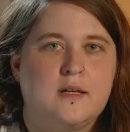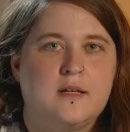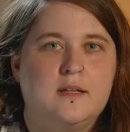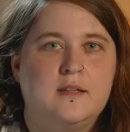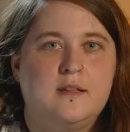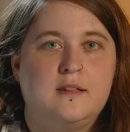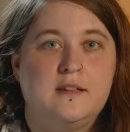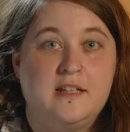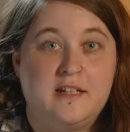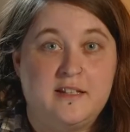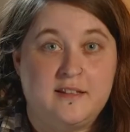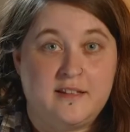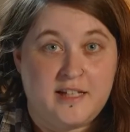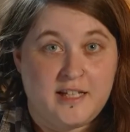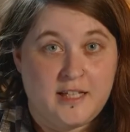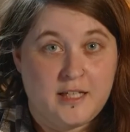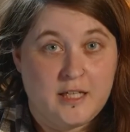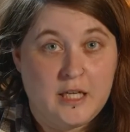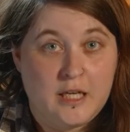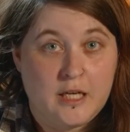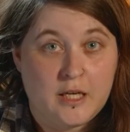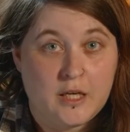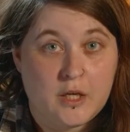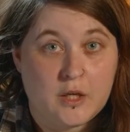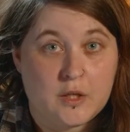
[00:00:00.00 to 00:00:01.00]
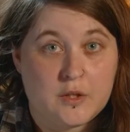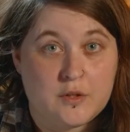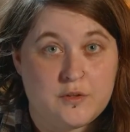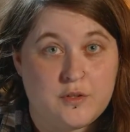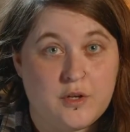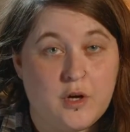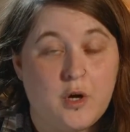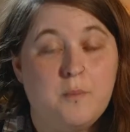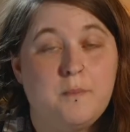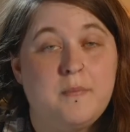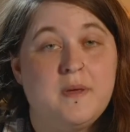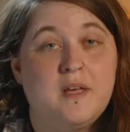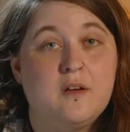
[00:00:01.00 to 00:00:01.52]
Lily,
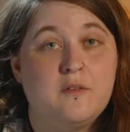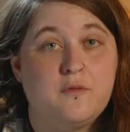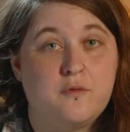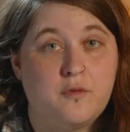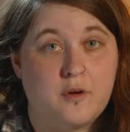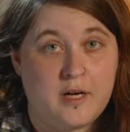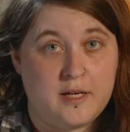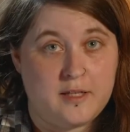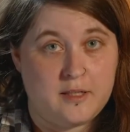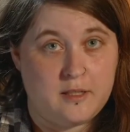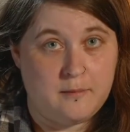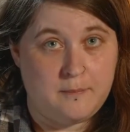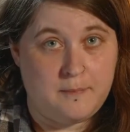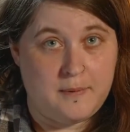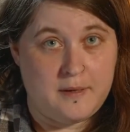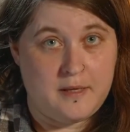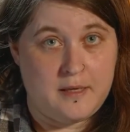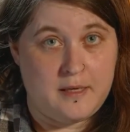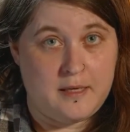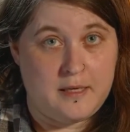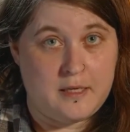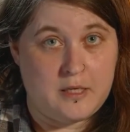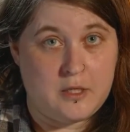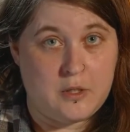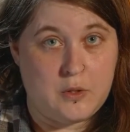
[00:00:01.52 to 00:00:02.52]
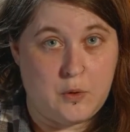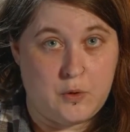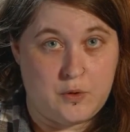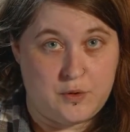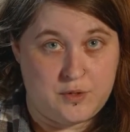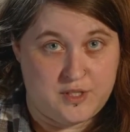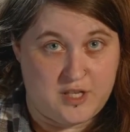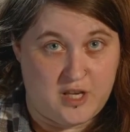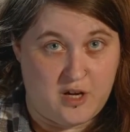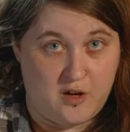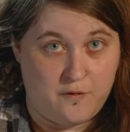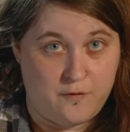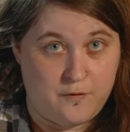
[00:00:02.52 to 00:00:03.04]
don't be afraid to be
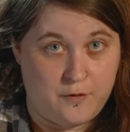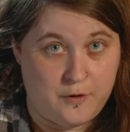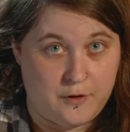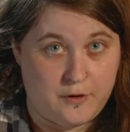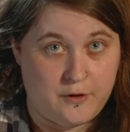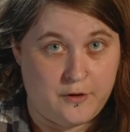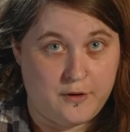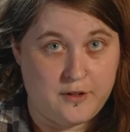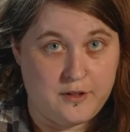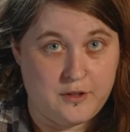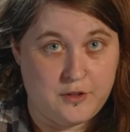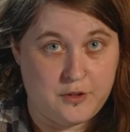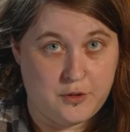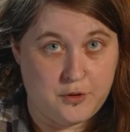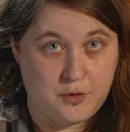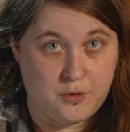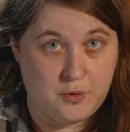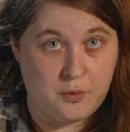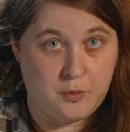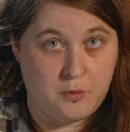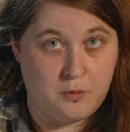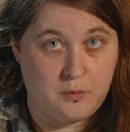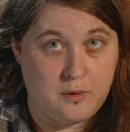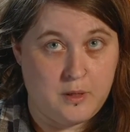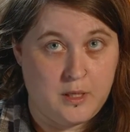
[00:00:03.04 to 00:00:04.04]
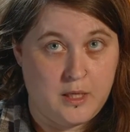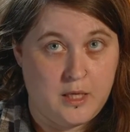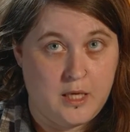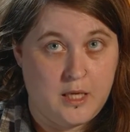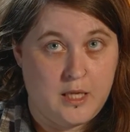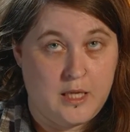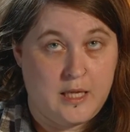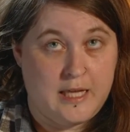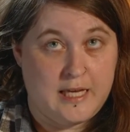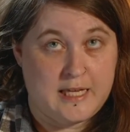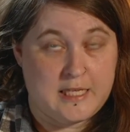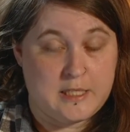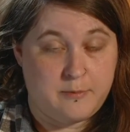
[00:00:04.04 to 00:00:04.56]
yourself. You're going to
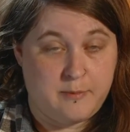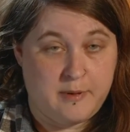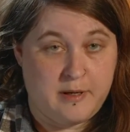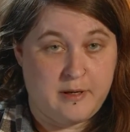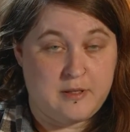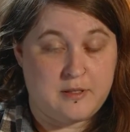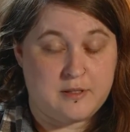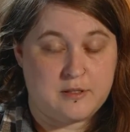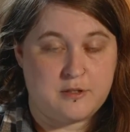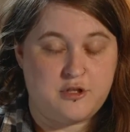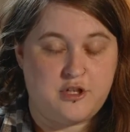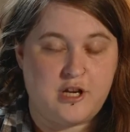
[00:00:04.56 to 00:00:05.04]
experience